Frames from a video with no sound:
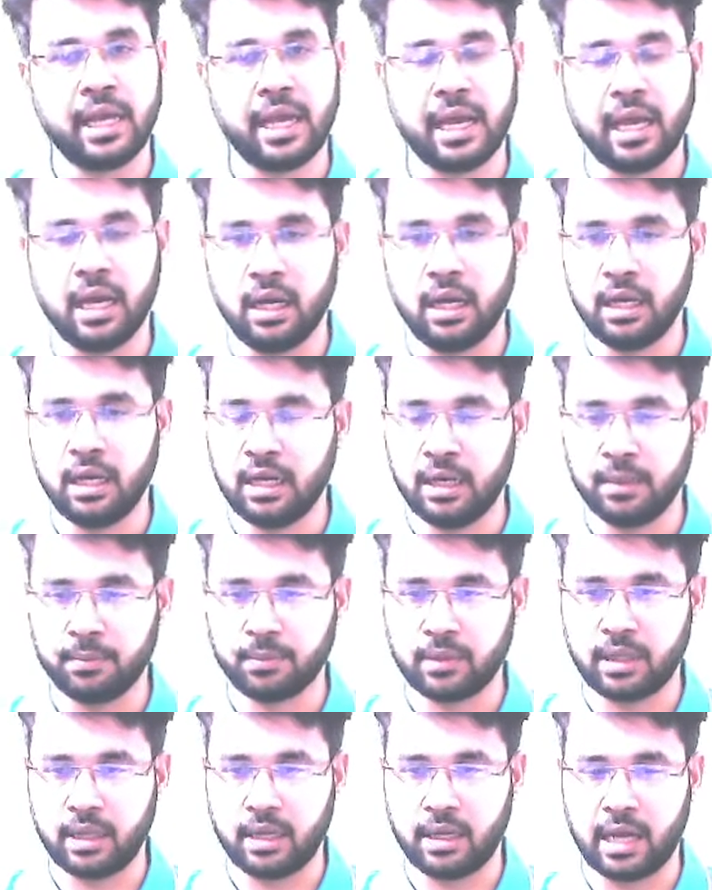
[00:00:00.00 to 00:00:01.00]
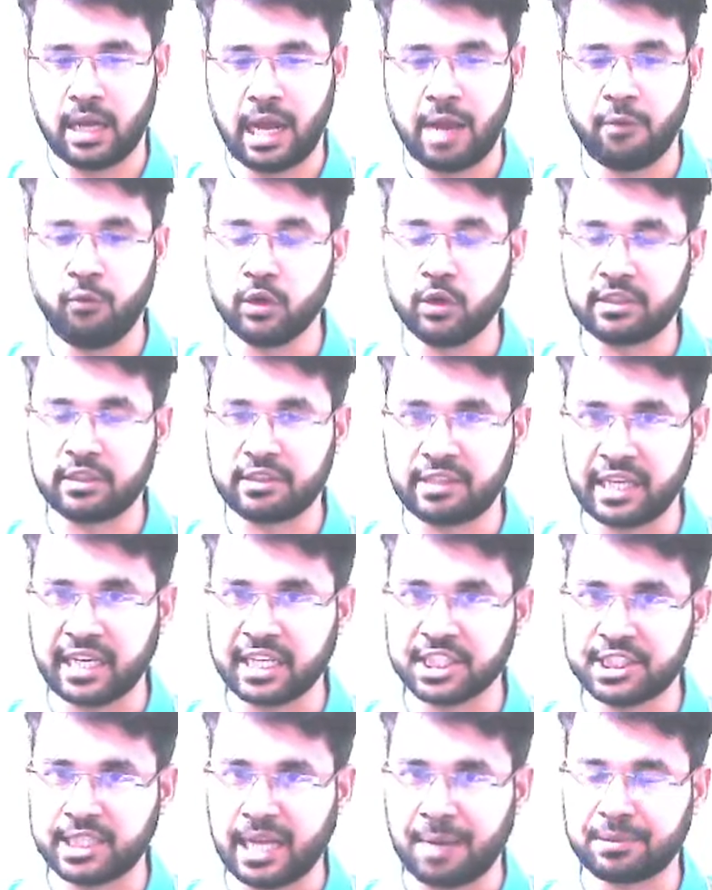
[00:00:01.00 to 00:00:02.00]
I would take
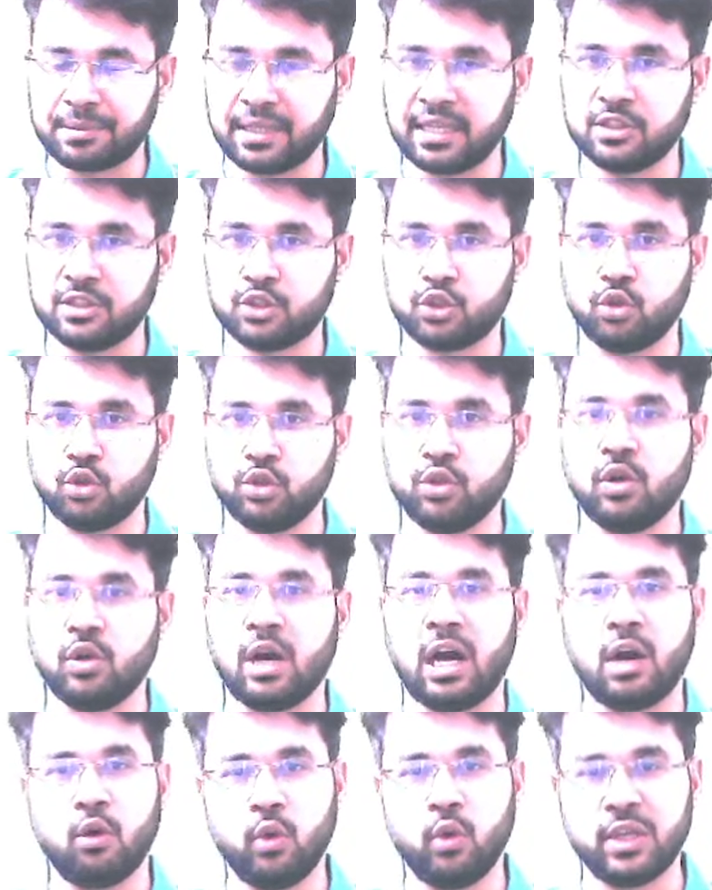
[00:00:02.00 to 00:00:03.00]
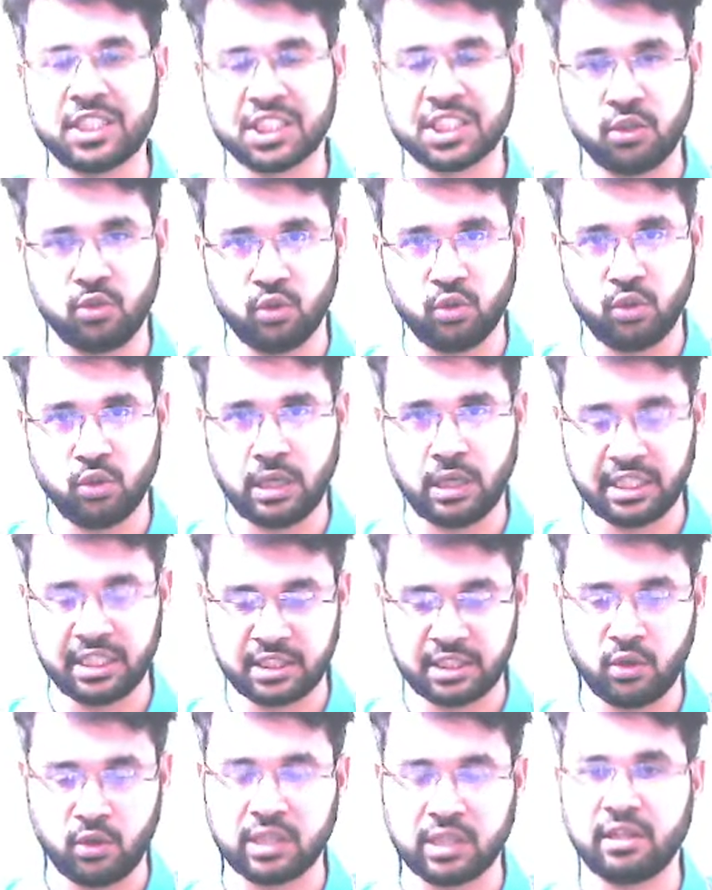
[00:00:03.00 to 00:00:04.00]
a chapter and show you how
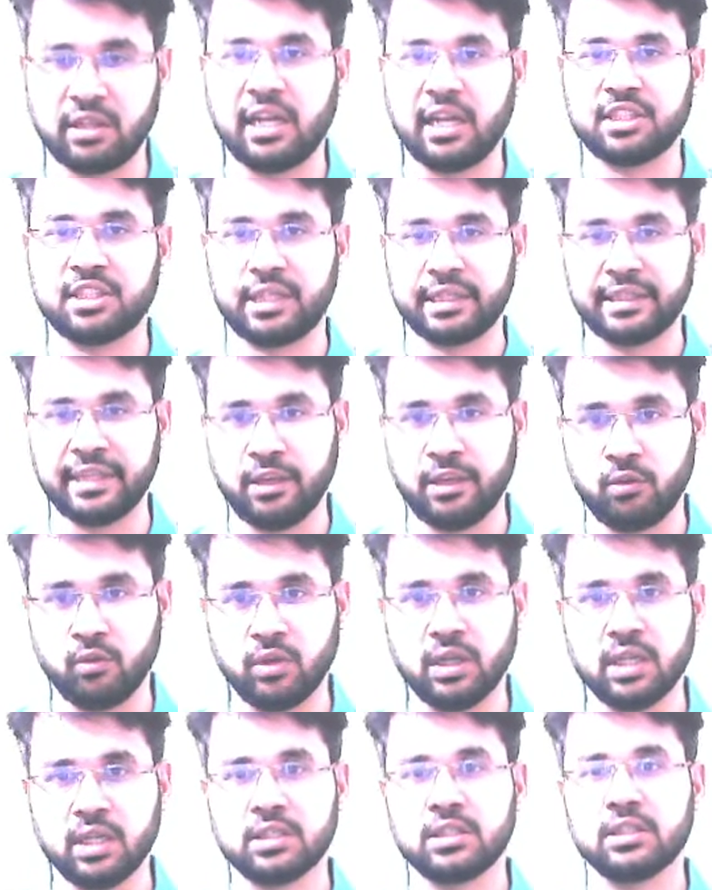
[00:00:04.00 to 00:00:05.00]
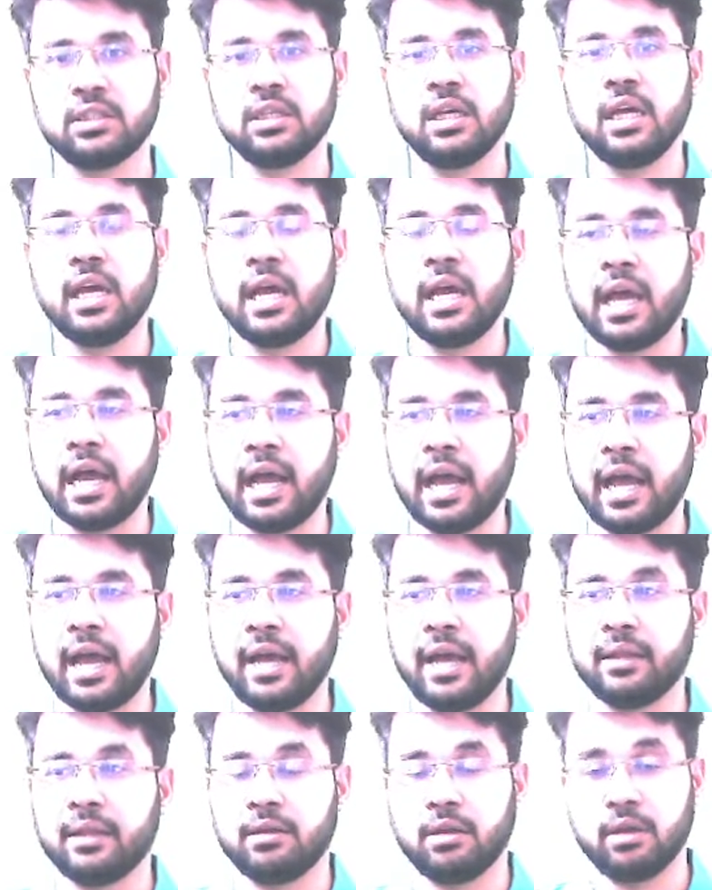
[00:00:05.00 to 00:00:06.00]
SQR3R technique works,
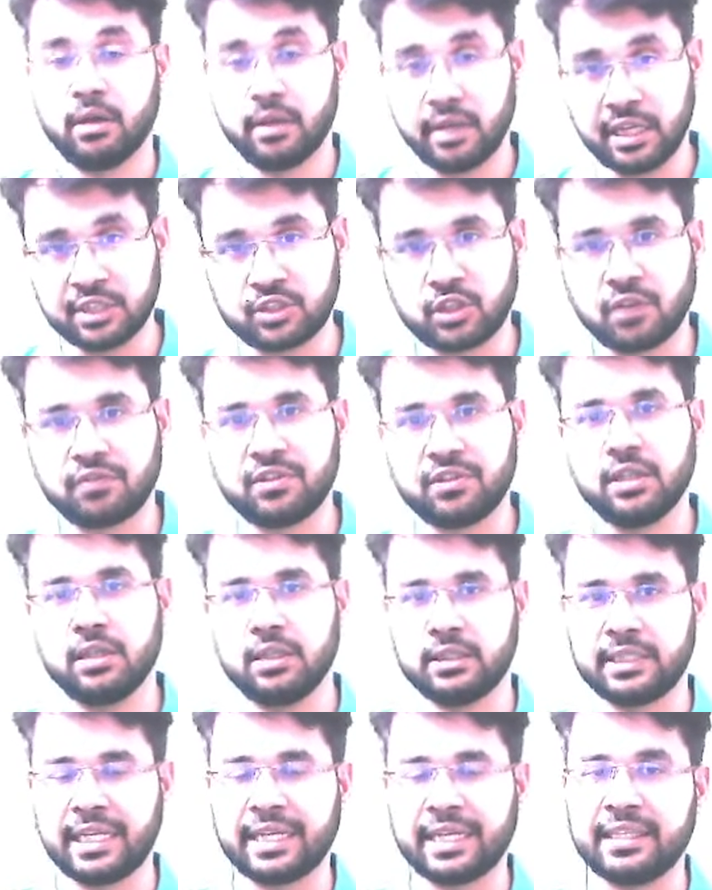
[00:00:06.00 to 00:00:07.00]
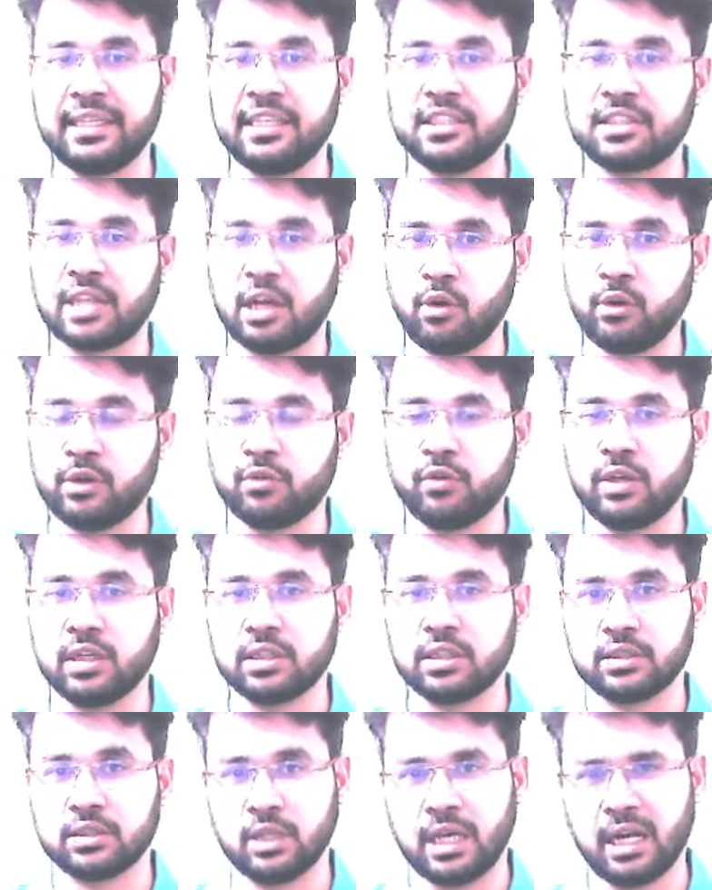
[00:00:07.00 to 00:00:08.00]
and rest of the techniques how it
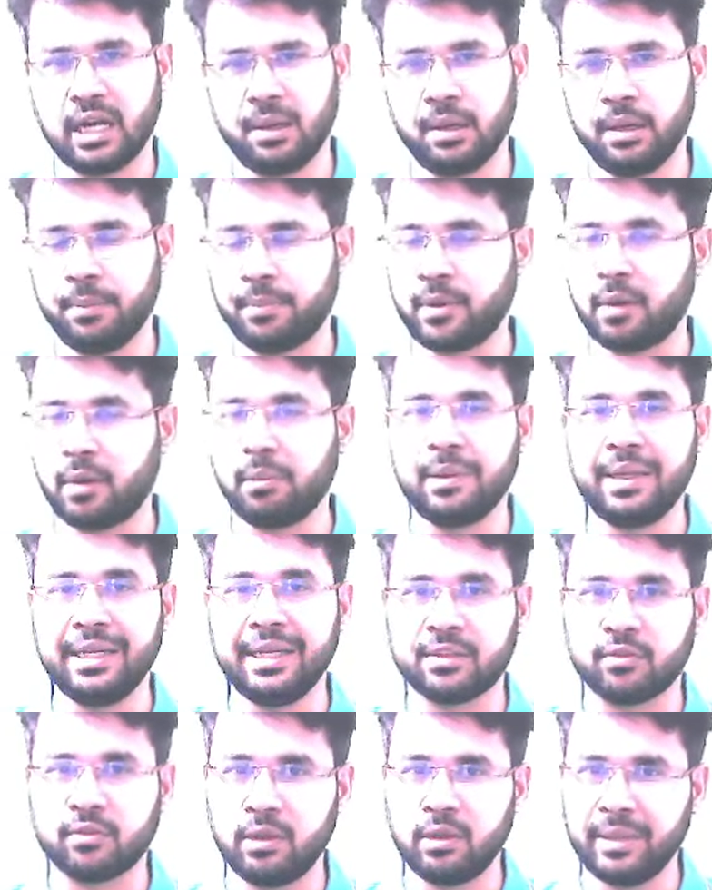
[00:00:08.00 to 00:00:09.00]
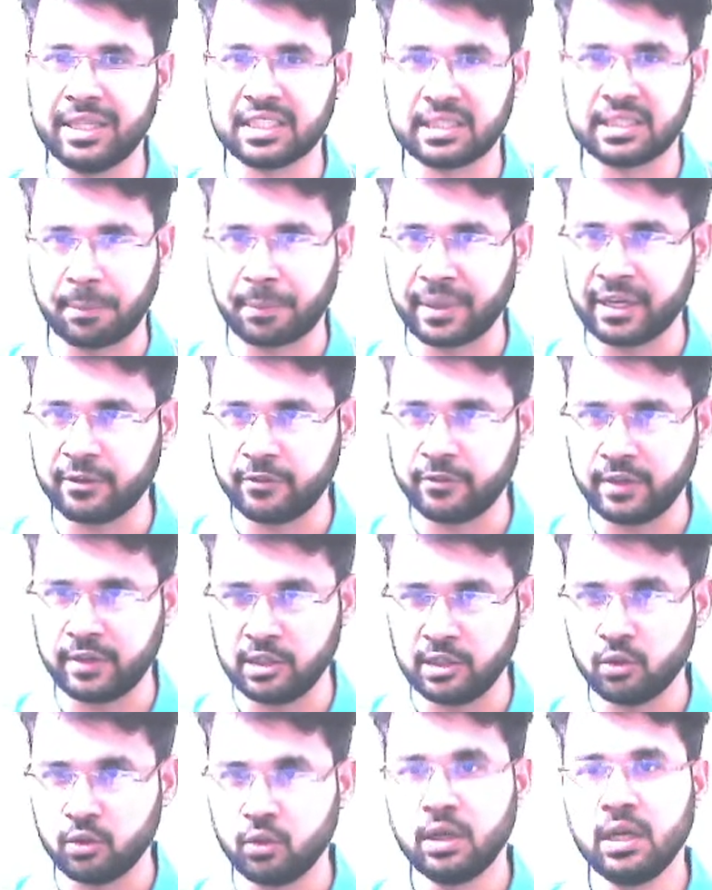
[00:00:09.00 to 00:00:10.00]
works. Probably it will be a separate
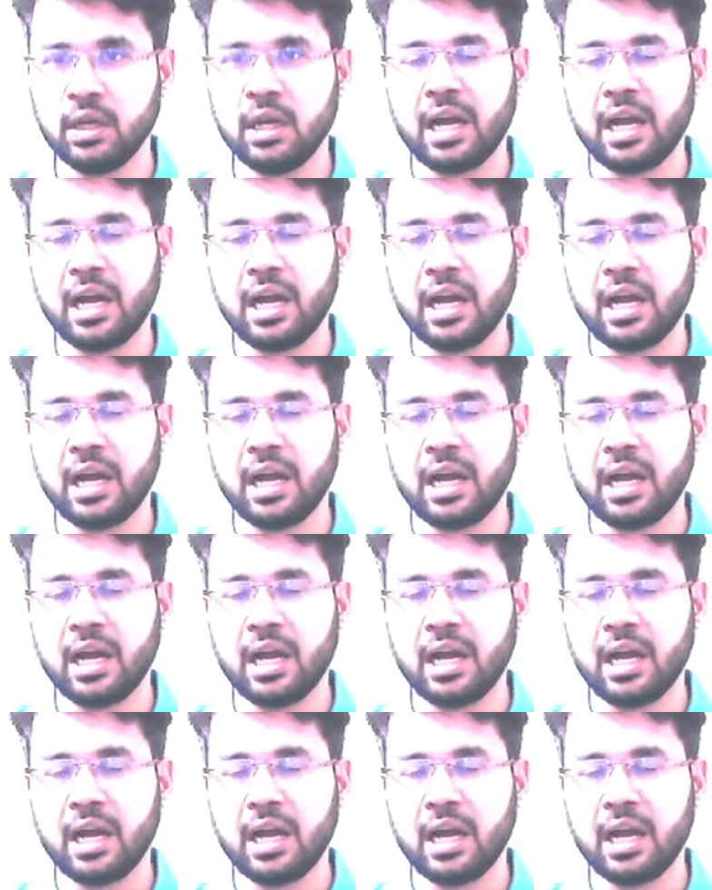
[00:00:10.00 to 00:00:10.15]
video.